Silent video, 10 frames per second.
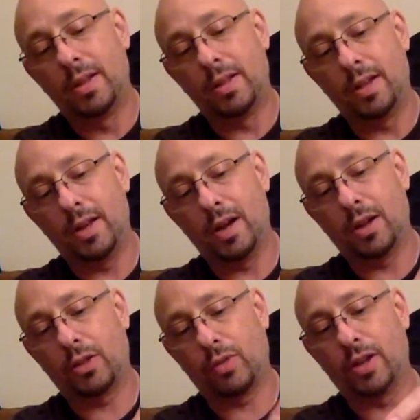
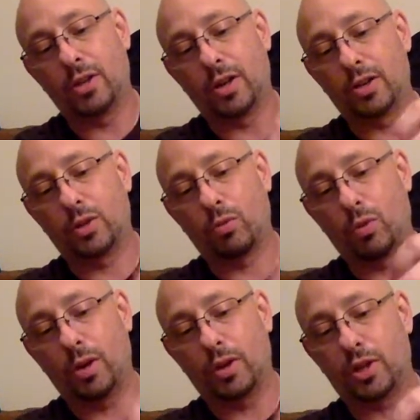the threads on this are
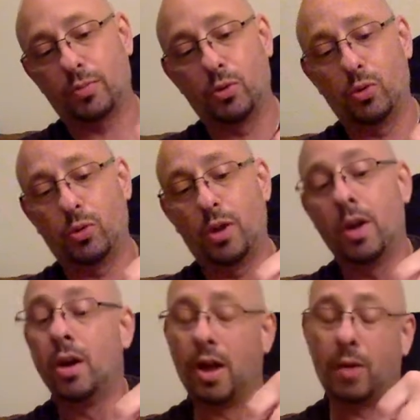really smooth.
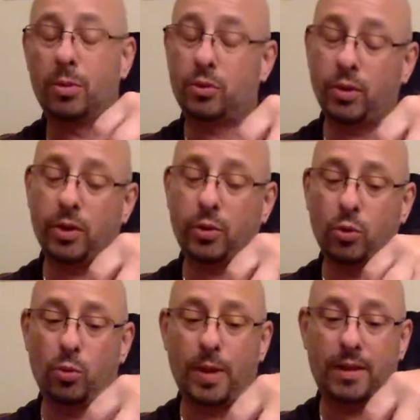And what's really
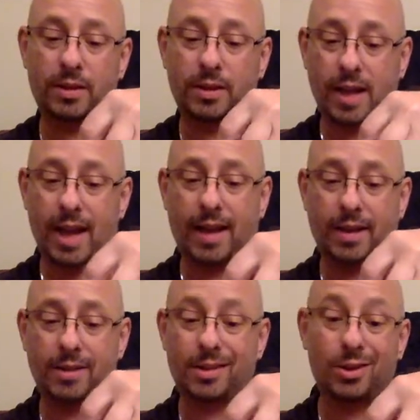cool about this tank
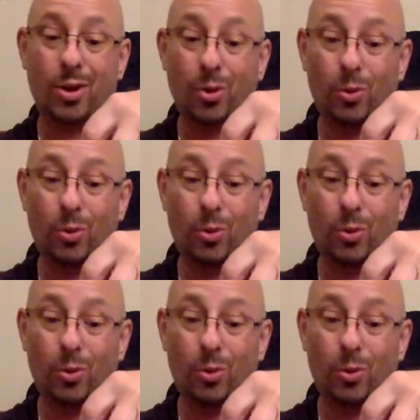is it's